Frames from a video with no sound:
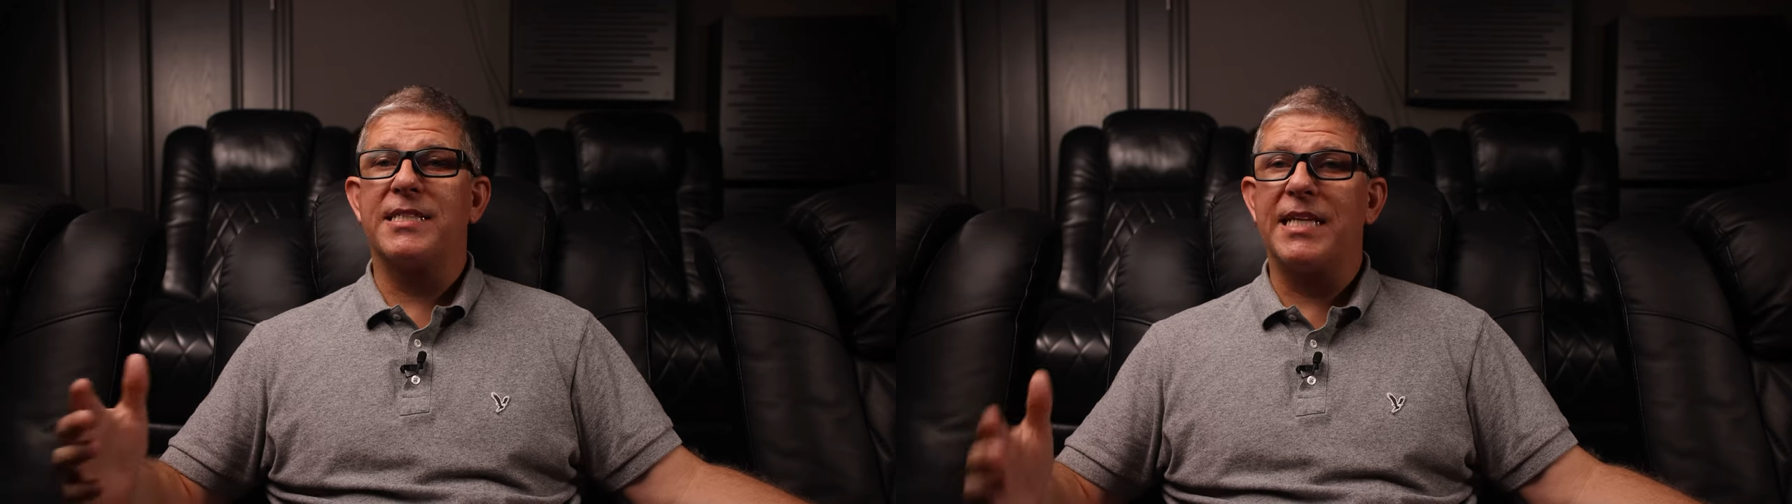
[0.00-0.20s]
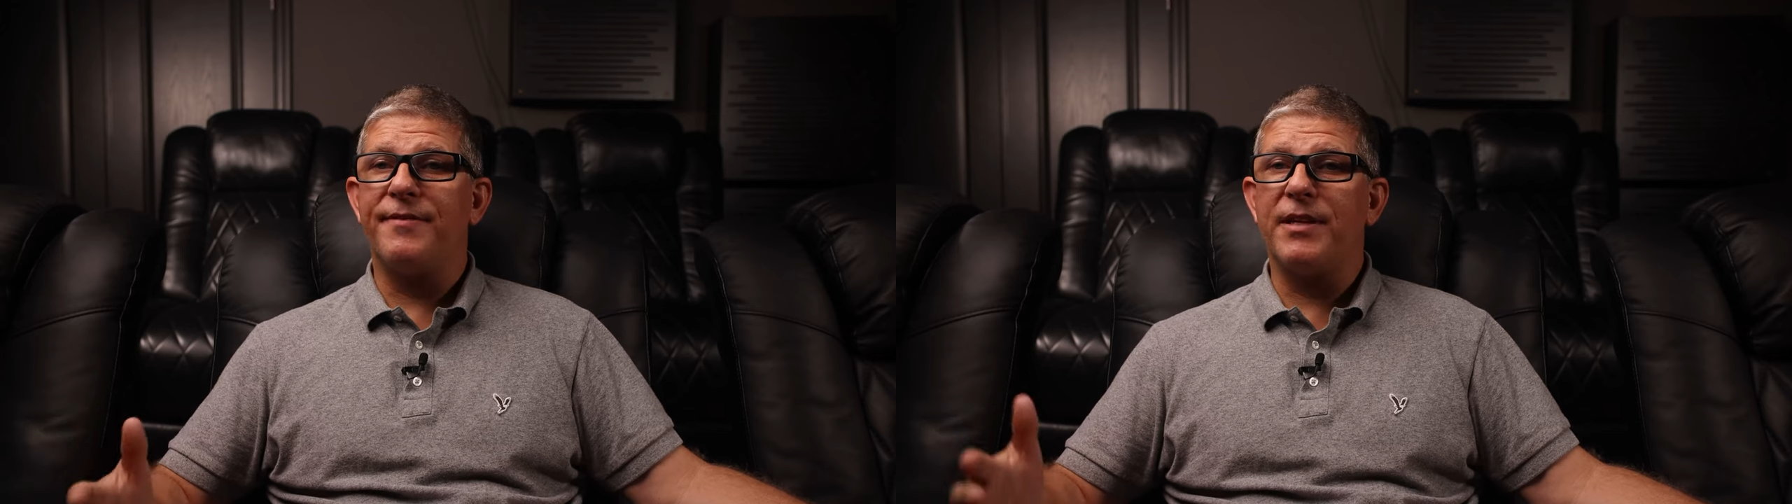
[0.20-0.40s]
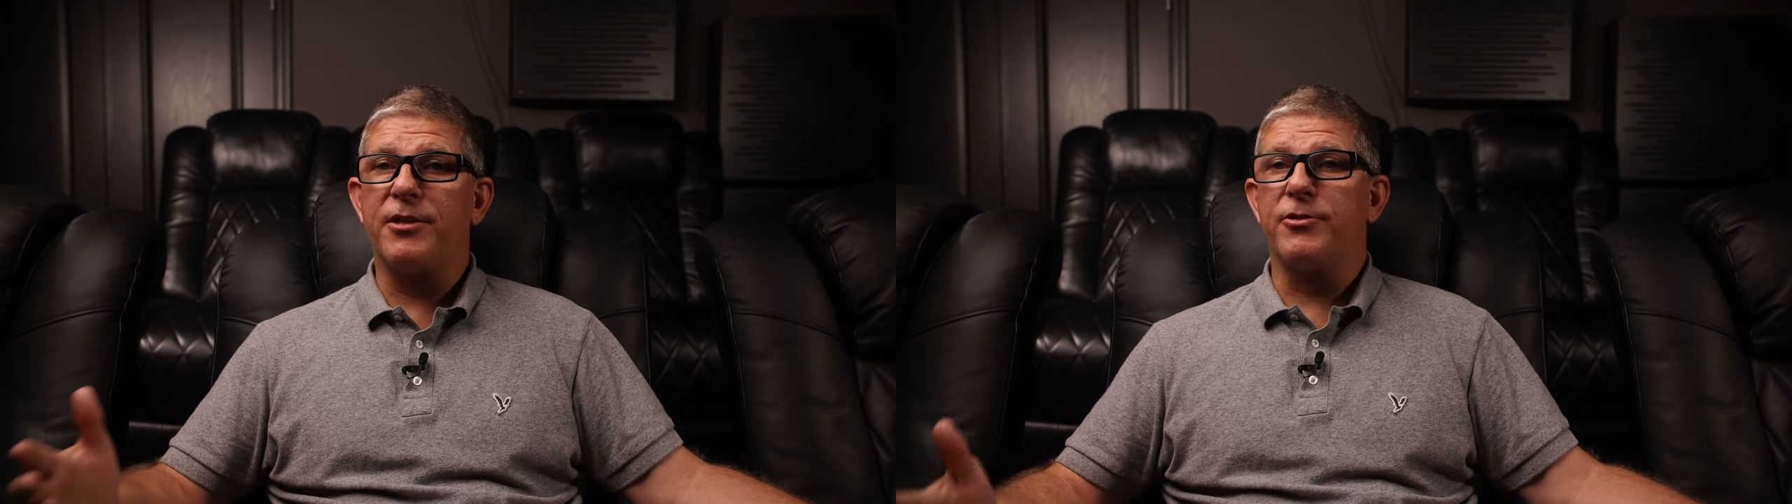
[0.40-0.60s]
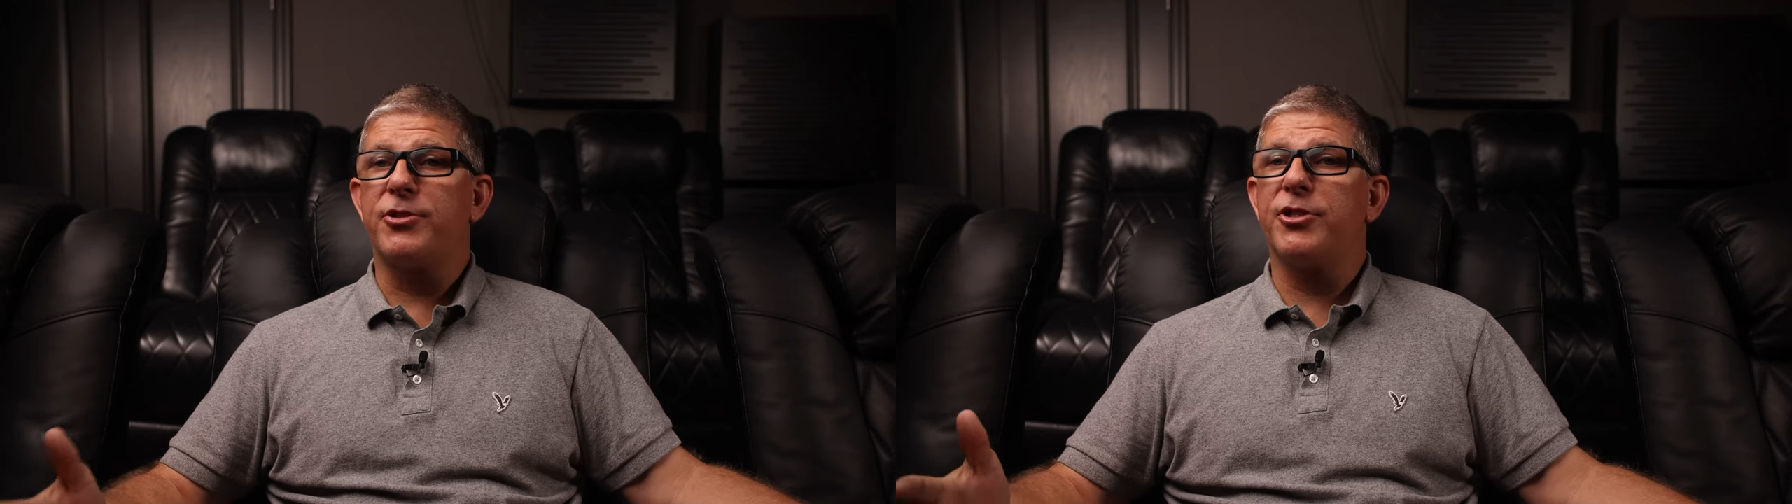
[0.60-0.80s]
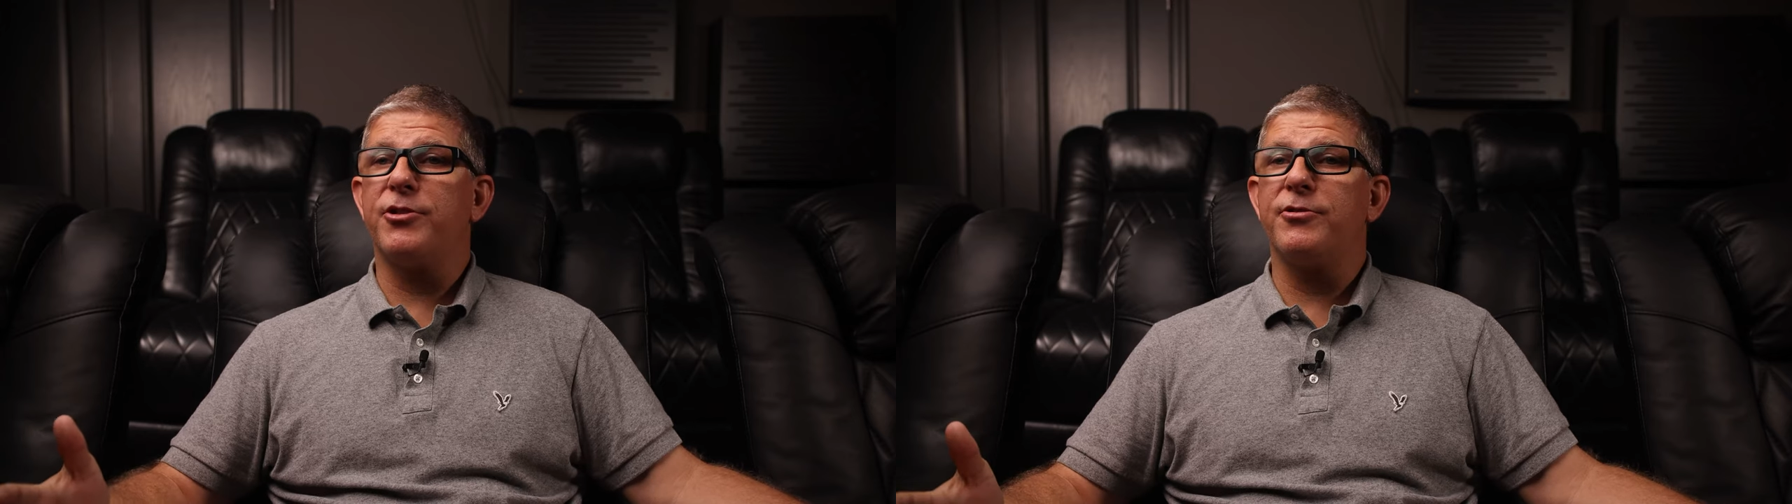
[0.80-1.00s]
TV you
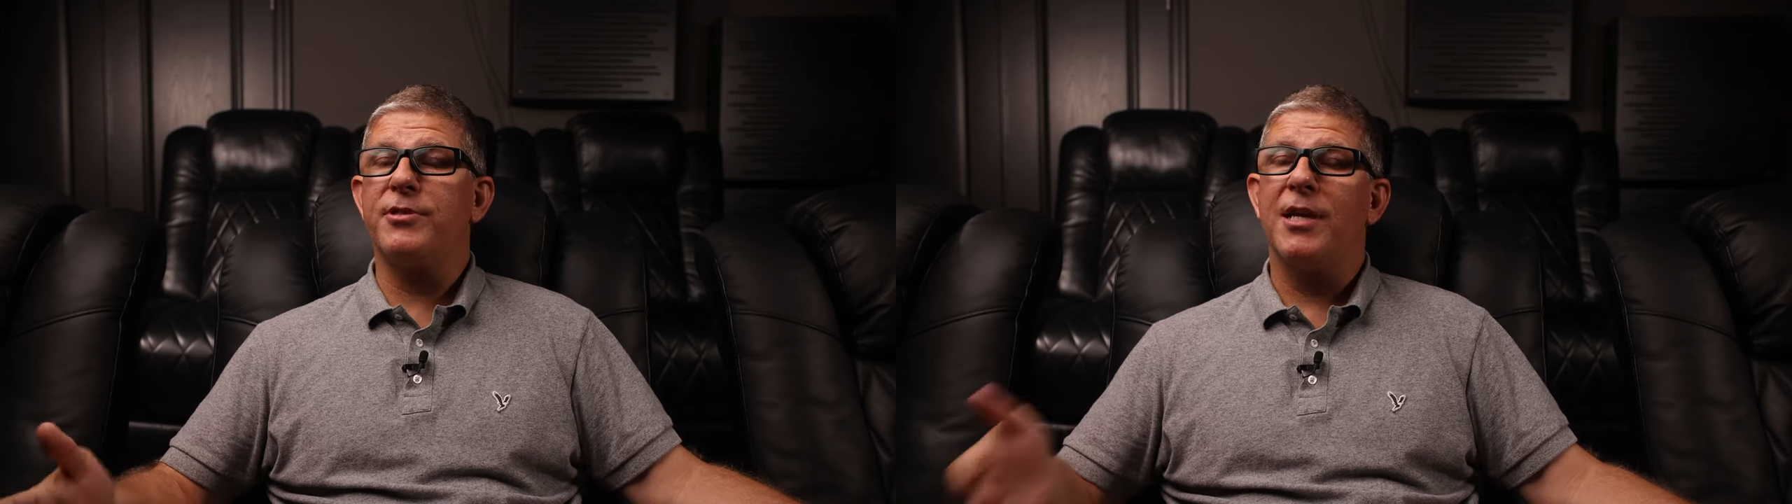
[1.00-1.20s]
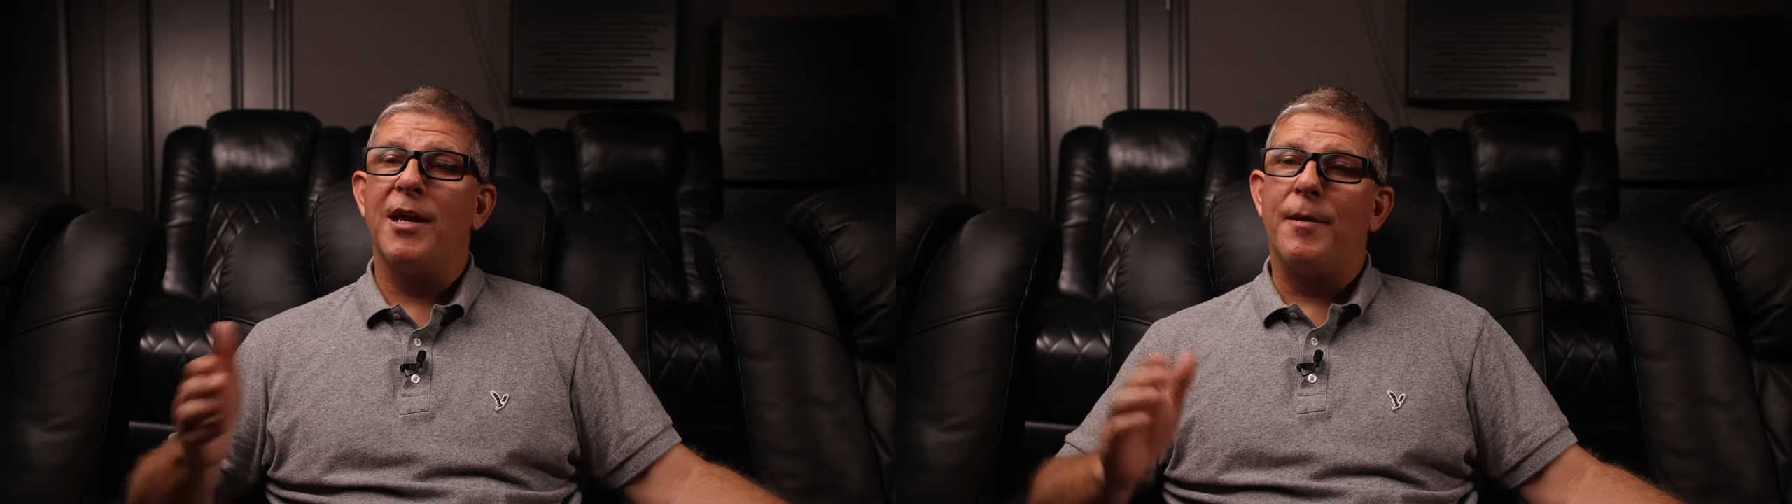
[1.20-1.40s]
choose